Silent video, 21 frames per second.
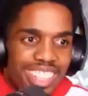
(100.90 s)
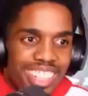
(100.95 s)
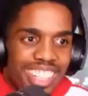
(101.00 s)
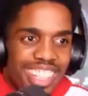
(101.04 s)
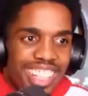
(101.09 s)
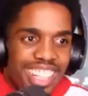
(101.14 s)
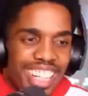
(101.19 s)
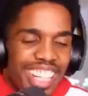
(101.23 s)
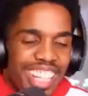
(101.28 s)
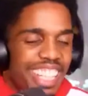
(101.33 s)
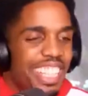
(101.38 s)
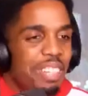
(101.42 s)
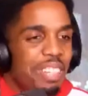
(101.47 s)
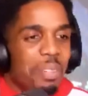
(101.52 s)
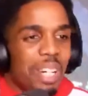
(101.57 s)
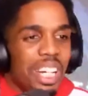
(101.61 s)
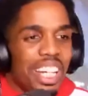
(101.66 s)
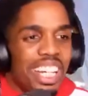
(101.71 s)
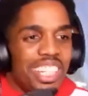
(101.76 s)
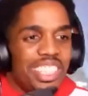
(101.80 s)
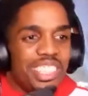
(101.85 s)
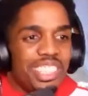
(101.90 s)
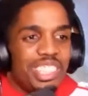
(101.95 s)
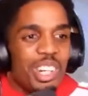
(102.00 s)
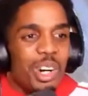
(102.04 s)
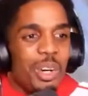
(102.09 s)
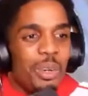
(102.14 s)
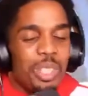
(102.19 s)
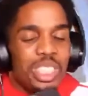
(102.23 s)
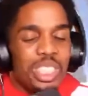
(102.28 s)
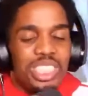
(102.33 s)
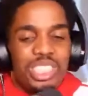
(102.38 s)
And then my agent
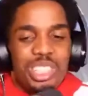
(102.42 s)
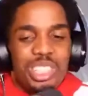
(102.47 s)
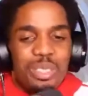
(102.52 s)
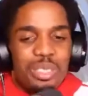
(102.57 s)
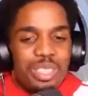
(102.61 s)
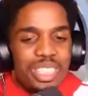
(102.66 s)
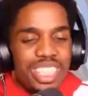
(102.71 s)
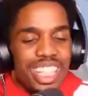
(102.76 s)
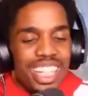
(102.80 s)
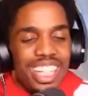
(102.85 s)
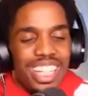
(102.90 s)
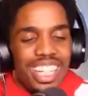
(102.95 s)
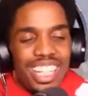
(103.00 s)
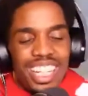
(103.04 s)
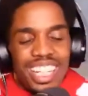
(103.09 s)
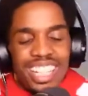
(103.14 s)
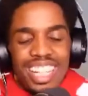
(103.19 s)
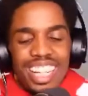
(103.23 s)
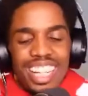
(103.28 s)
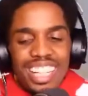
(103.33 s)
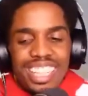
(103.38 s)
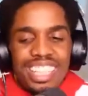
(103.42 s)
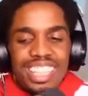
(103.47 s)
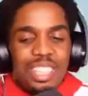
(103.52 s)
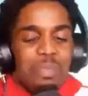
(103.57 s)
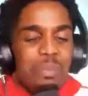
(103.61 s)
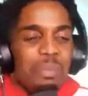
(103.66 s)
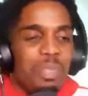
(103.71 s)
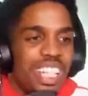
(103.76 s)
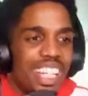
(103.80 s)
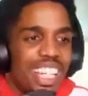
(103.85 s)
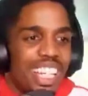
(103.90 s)
always jokes like that could have
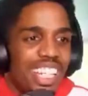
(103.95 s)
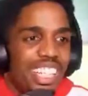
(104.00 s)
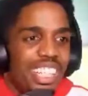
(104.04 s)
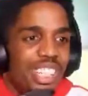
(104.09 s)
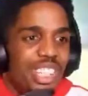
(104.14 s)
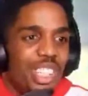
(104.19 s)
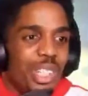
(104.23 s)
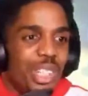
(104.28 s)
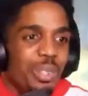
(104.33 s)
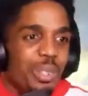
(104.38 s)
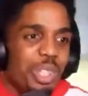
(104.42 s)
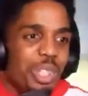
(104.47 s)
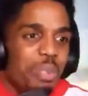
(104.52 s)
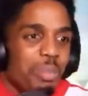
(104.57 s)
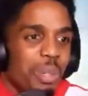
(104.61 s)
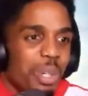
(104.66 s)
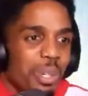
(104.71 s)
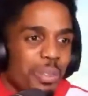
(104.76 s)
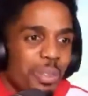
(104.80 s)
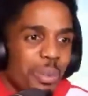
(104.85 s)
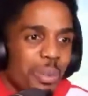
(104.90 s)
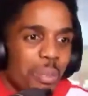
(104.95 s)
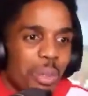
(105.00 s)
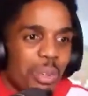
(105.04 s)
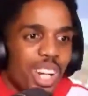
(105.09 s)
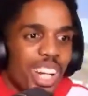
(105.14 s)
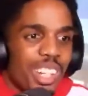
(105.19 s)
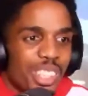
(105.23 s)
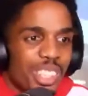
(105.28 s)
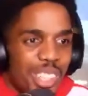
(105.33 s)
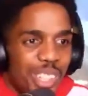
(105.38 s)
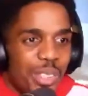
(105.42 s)
been any Joe Schmo from
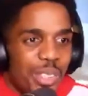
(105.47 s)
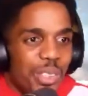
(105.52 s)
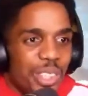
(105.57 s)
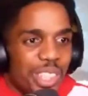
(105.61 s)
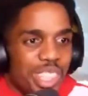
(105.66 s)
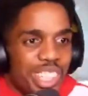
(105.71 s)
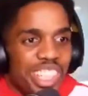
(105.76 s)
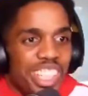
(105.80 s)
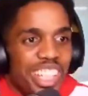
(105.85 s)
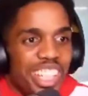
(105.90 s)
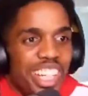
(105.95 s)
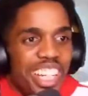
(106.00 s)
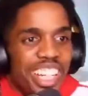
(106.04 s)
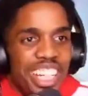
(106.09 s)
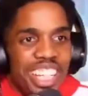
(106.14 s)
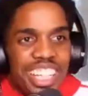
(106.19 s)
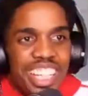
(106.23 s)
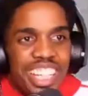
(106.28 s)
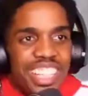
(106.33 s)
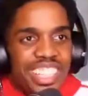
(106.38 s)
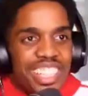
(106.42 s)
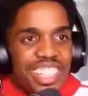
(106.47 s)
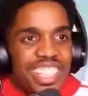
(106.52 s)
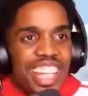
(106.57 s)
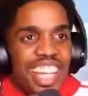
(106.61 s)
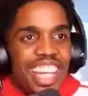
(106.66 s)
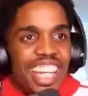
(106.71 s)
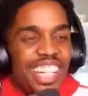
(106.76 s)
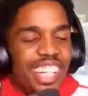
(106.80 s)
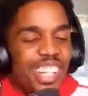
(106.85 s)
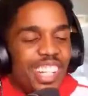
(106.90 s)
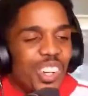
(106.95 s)
around the corner, and they just
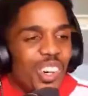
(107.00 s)
ate it all